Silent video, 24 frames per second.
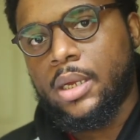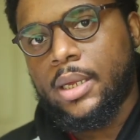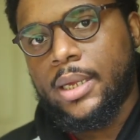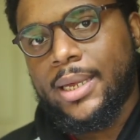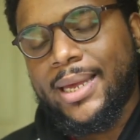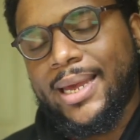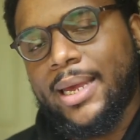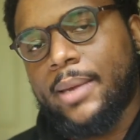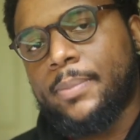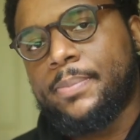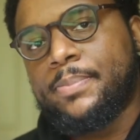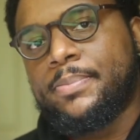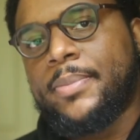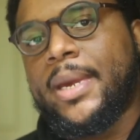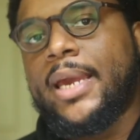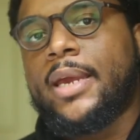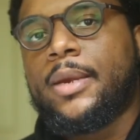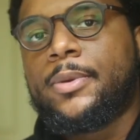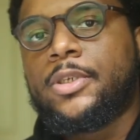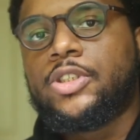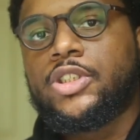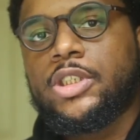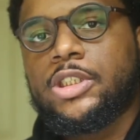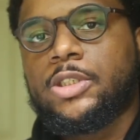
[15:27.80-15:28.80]
It may
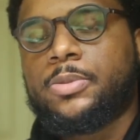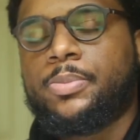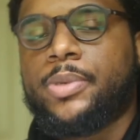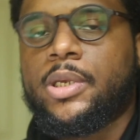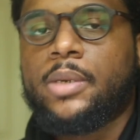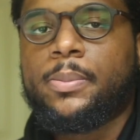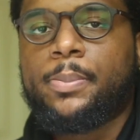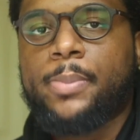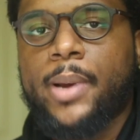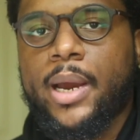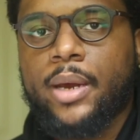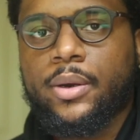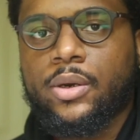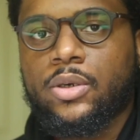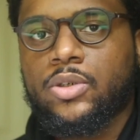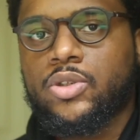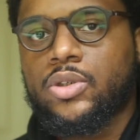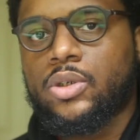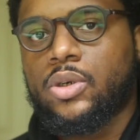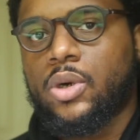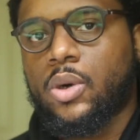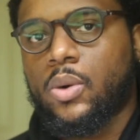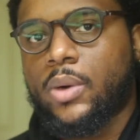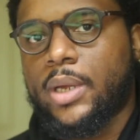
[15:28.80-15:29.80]
just be better to
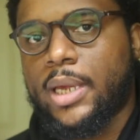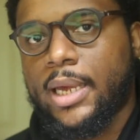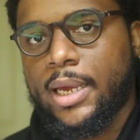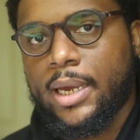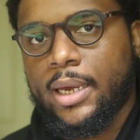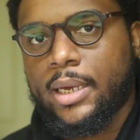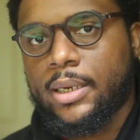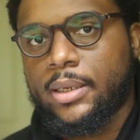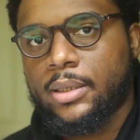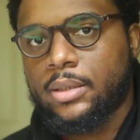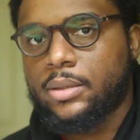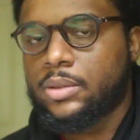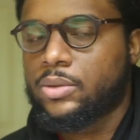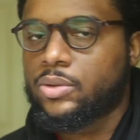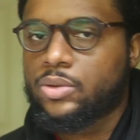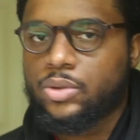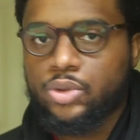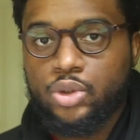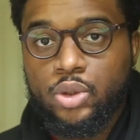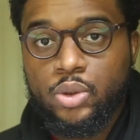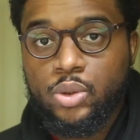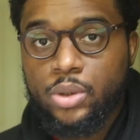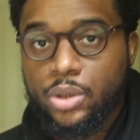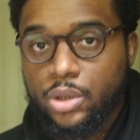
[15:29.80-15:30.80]
go ahead,
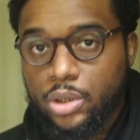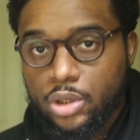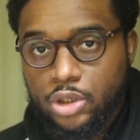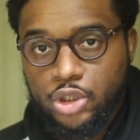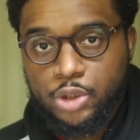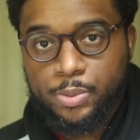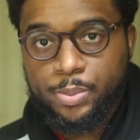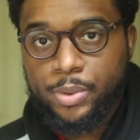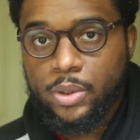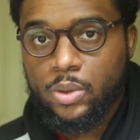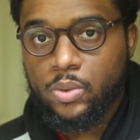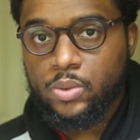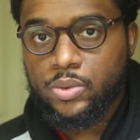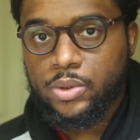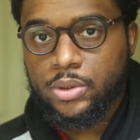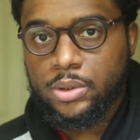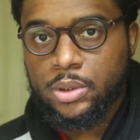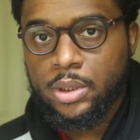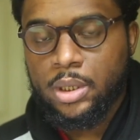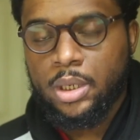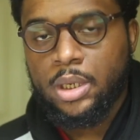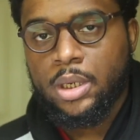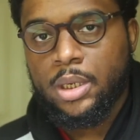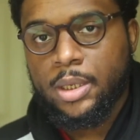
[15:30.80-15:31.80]
do the disputes,
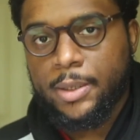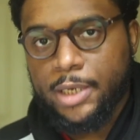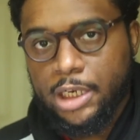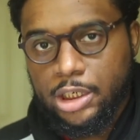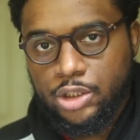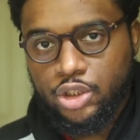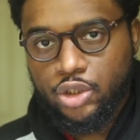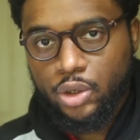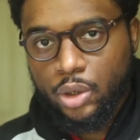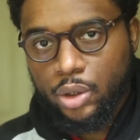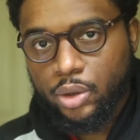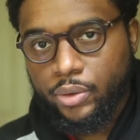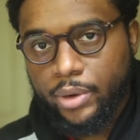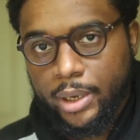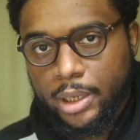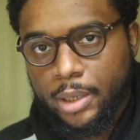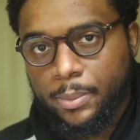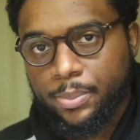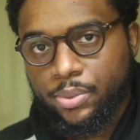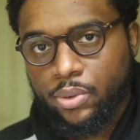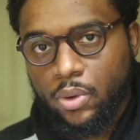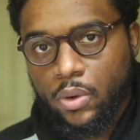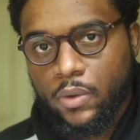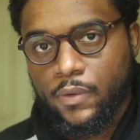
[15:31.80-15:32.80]
because your credit
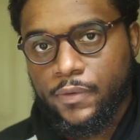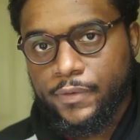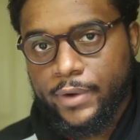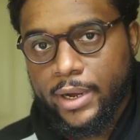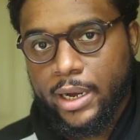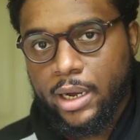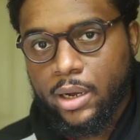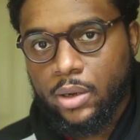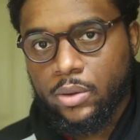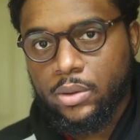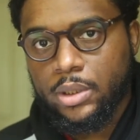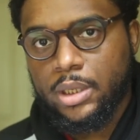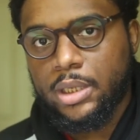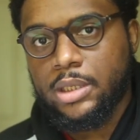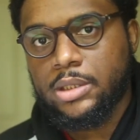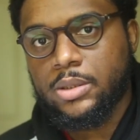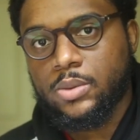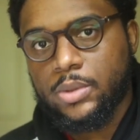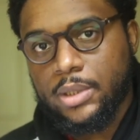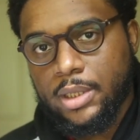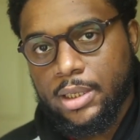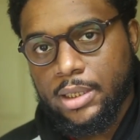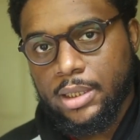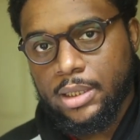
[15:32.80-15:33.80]
profile is
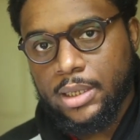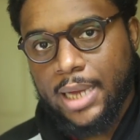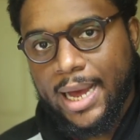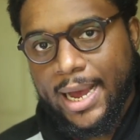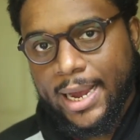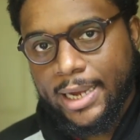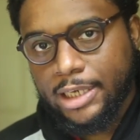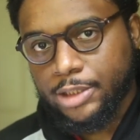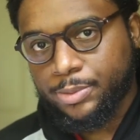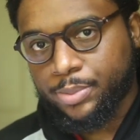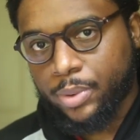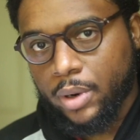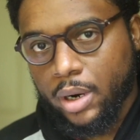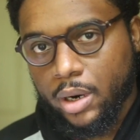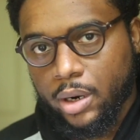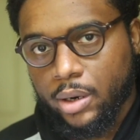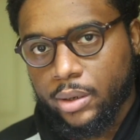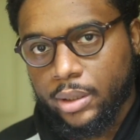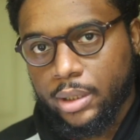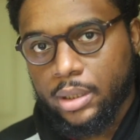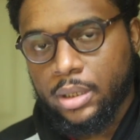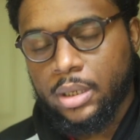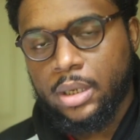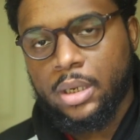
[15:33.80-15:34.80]
the highest
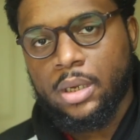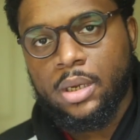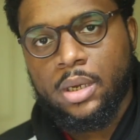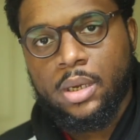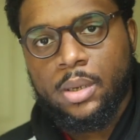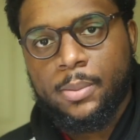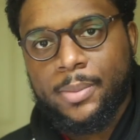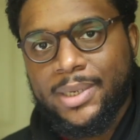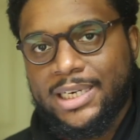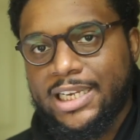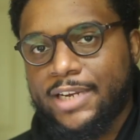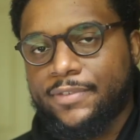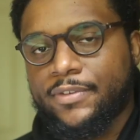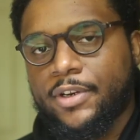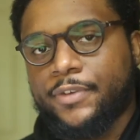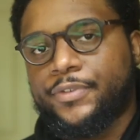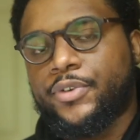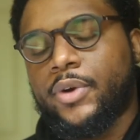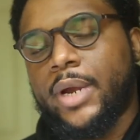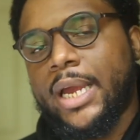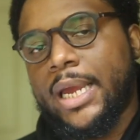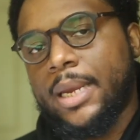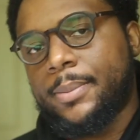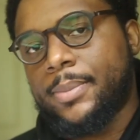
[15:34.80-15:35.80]
priority. But even if
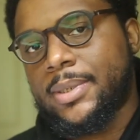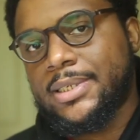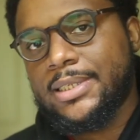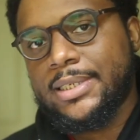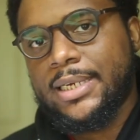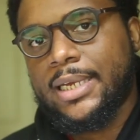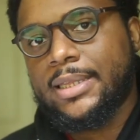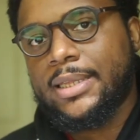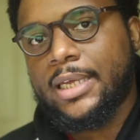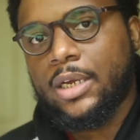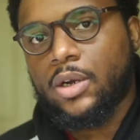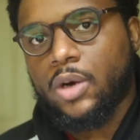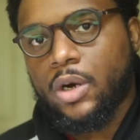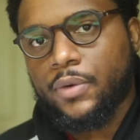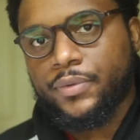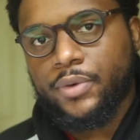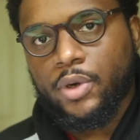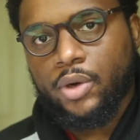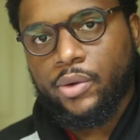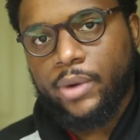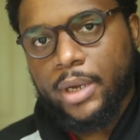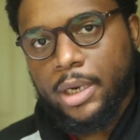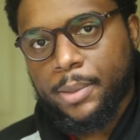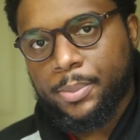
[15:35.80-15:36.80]
you're able to get that off your
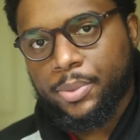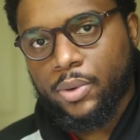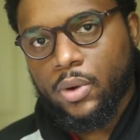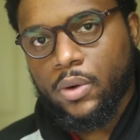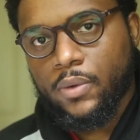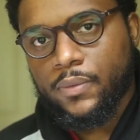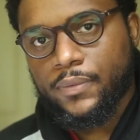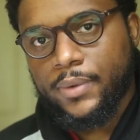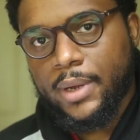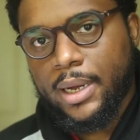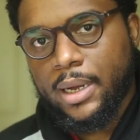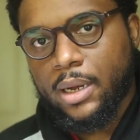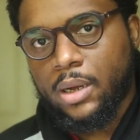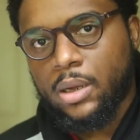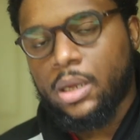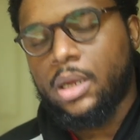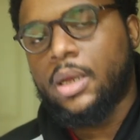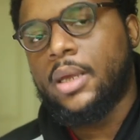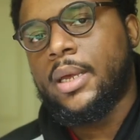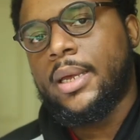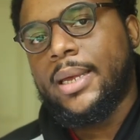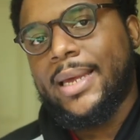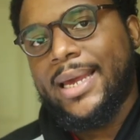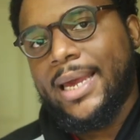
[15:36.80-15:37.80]
credit profile,
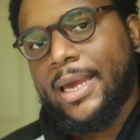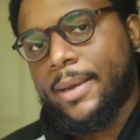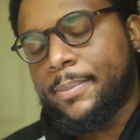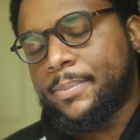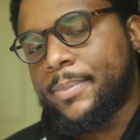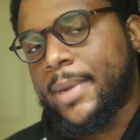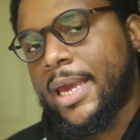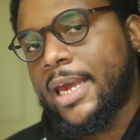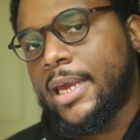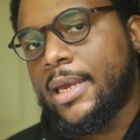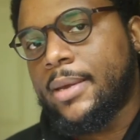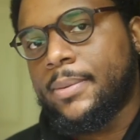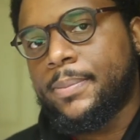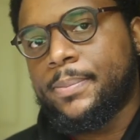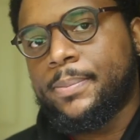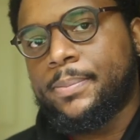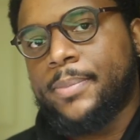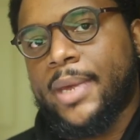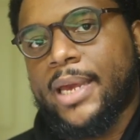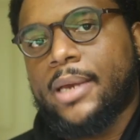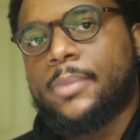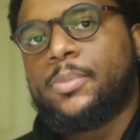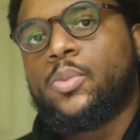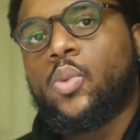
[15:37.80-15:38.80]
it may
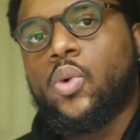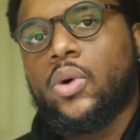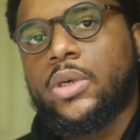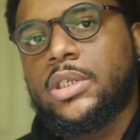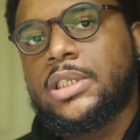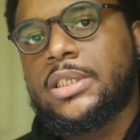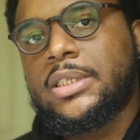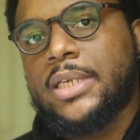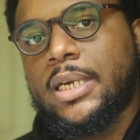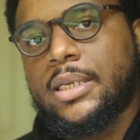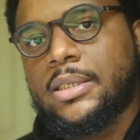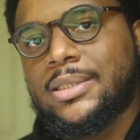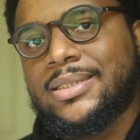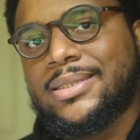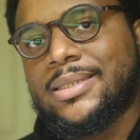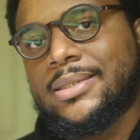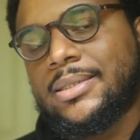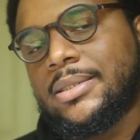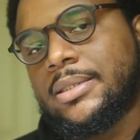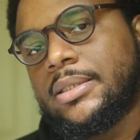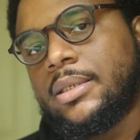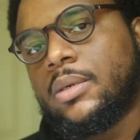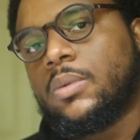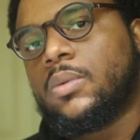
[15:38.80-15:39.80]
make more sense to
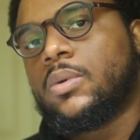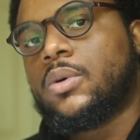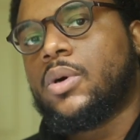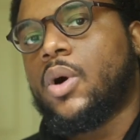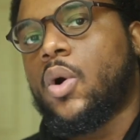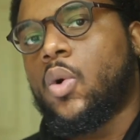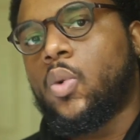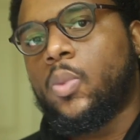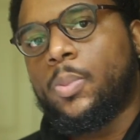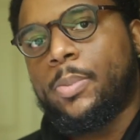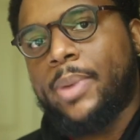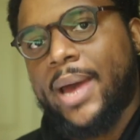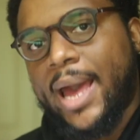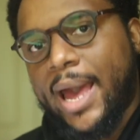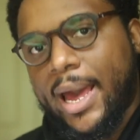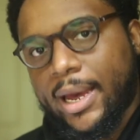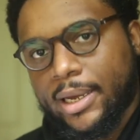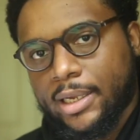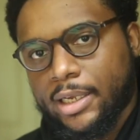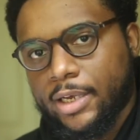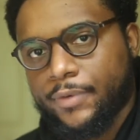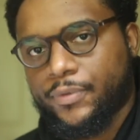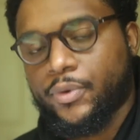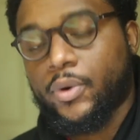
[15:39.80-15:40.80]
still go back,
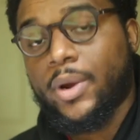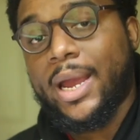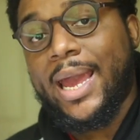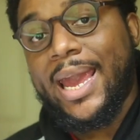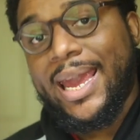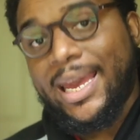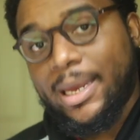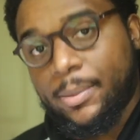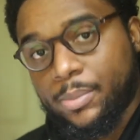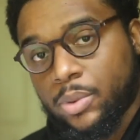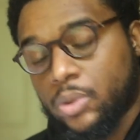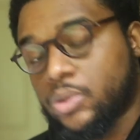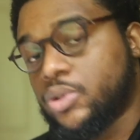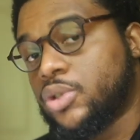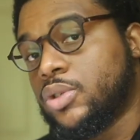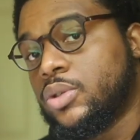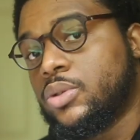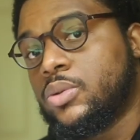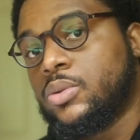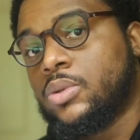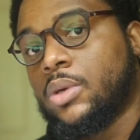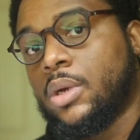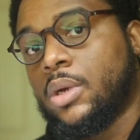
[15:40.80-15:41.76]
if you're able to,